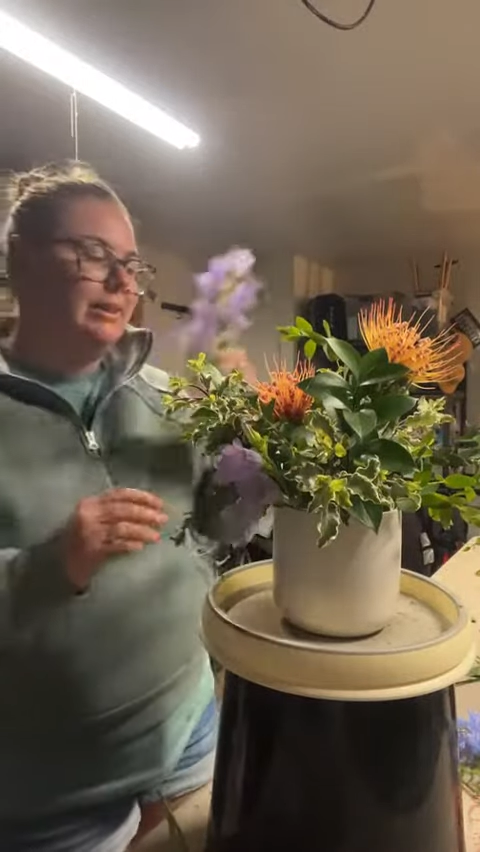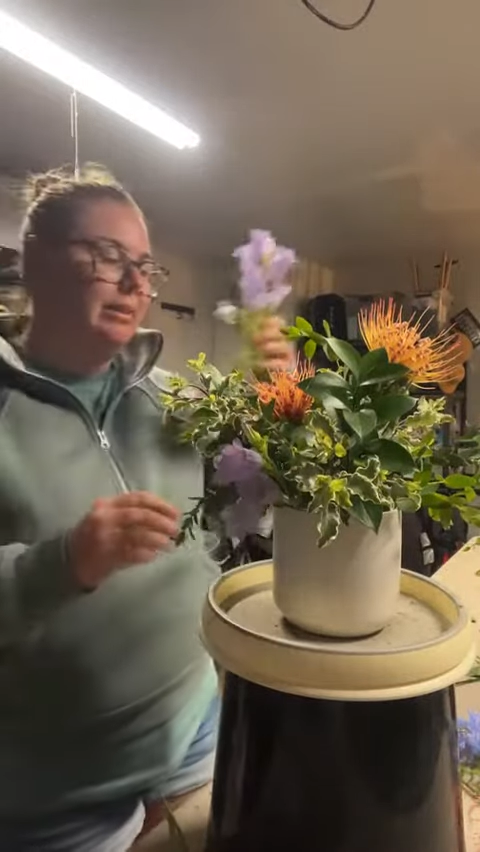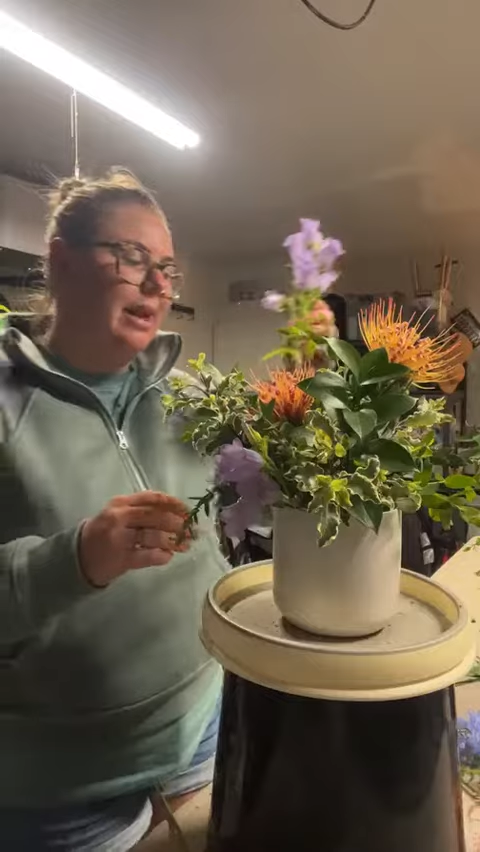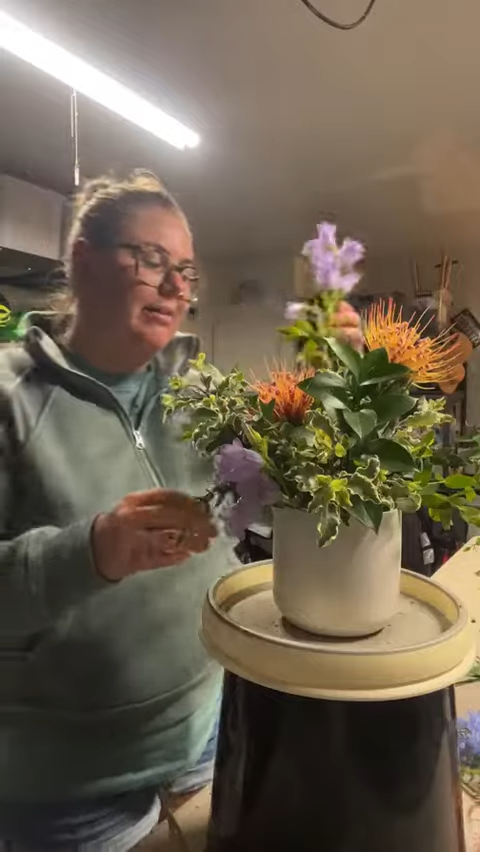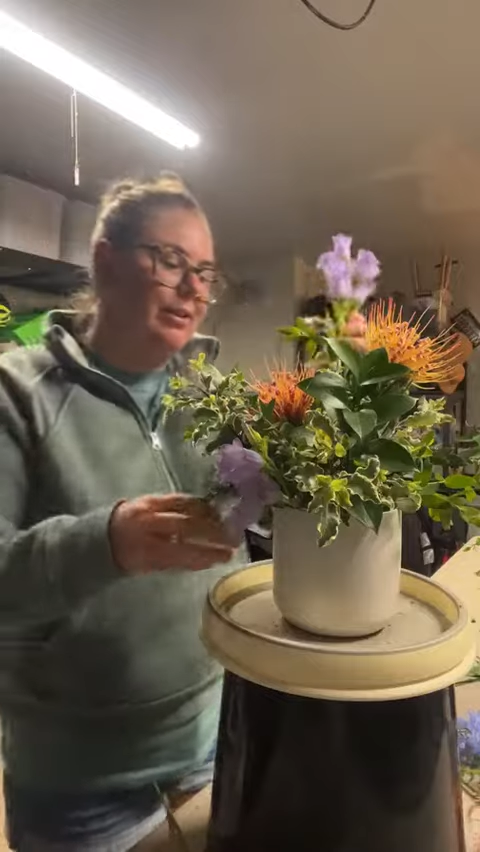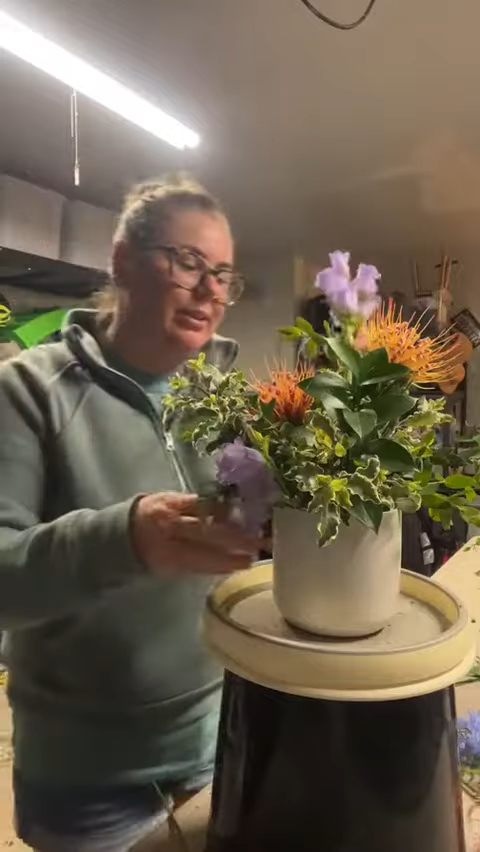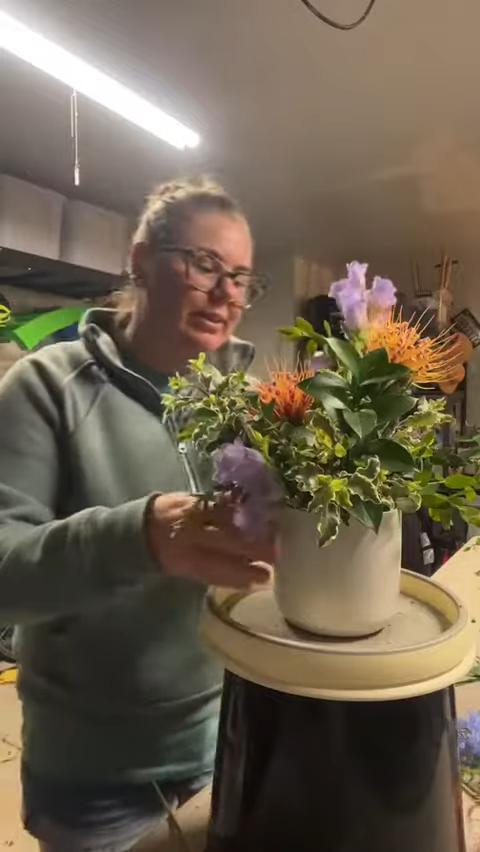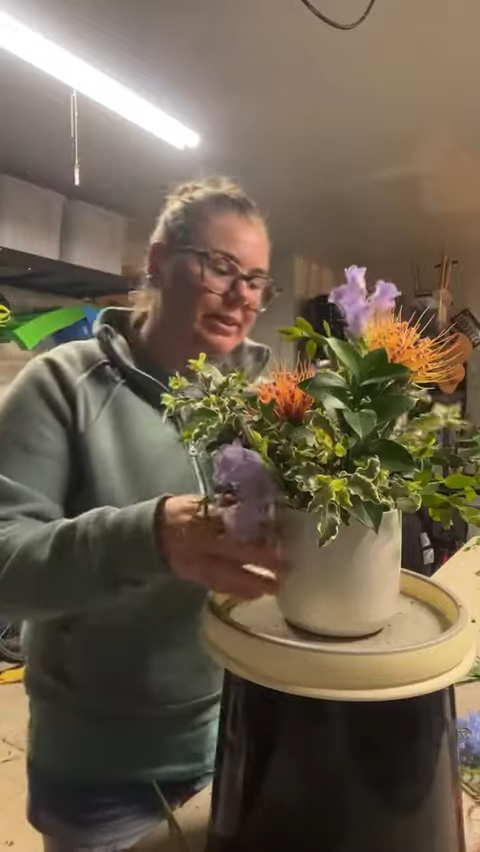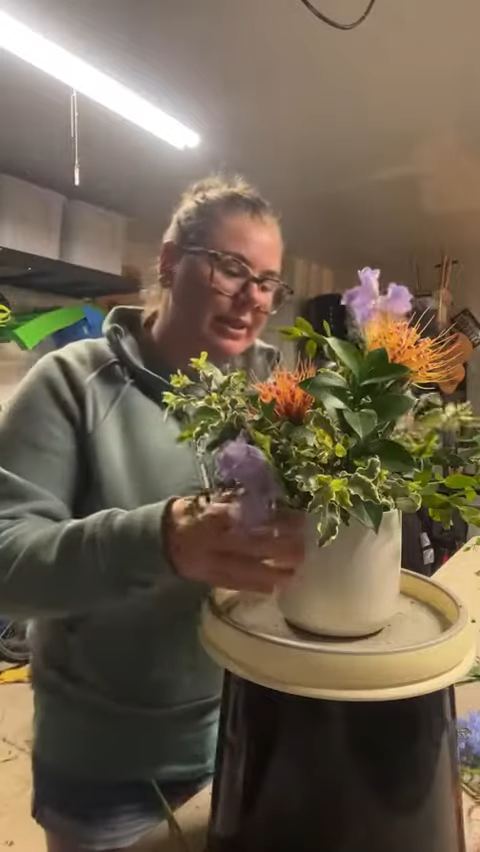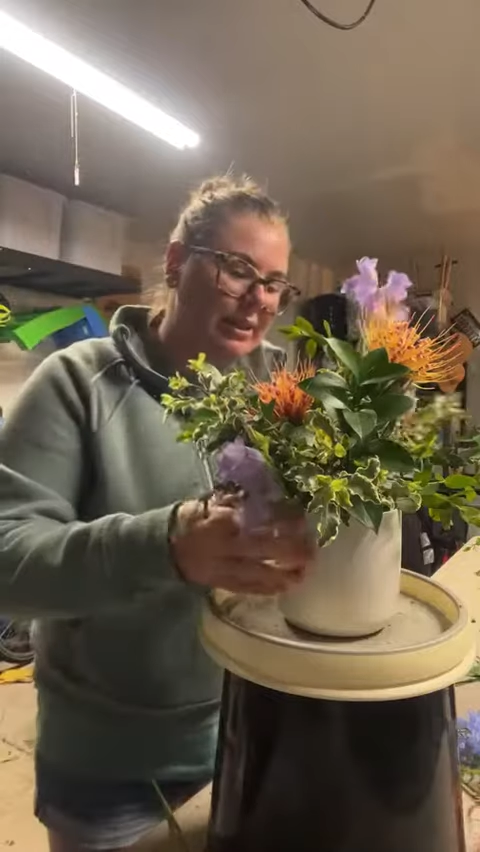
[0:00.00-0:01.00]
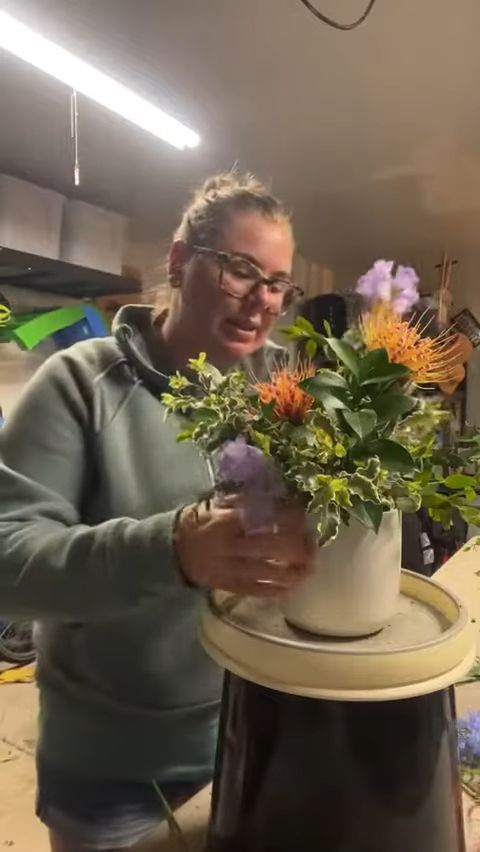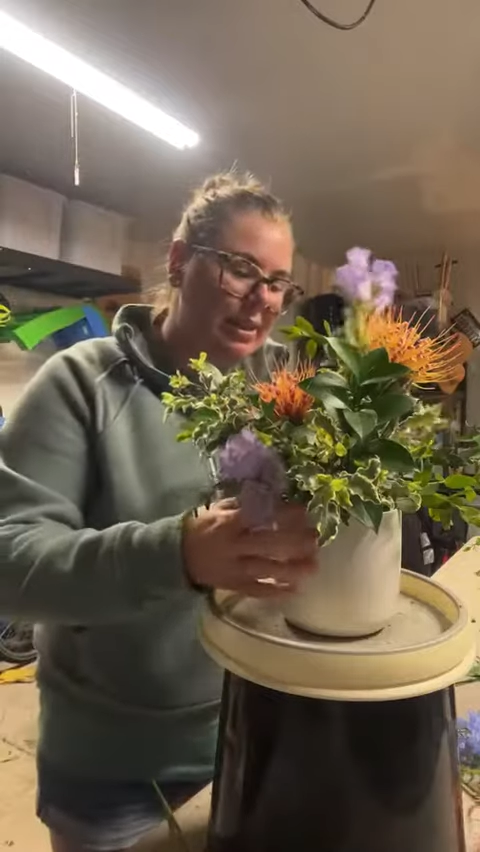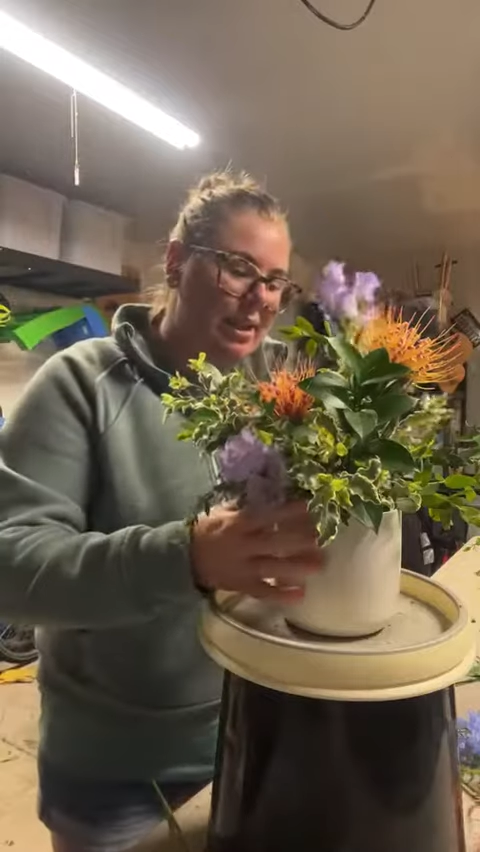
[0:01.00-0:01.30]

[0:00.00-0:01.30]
and lavenders, and